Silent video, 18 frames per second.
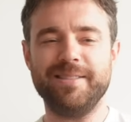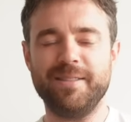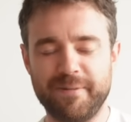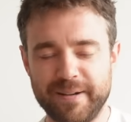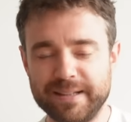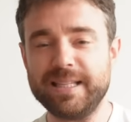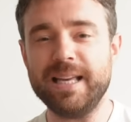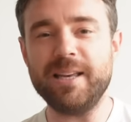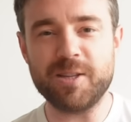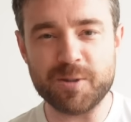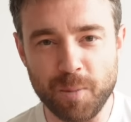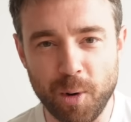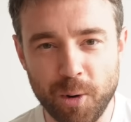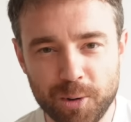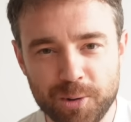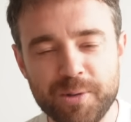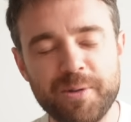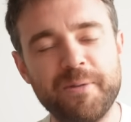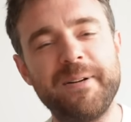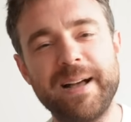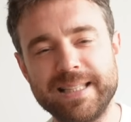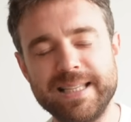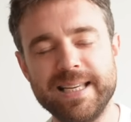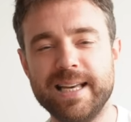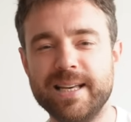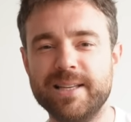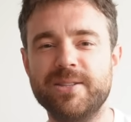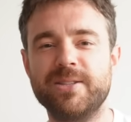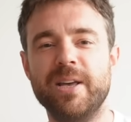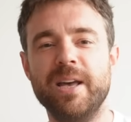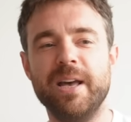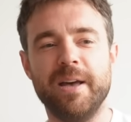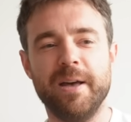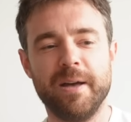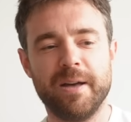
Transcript: the fact he's small, the fact he is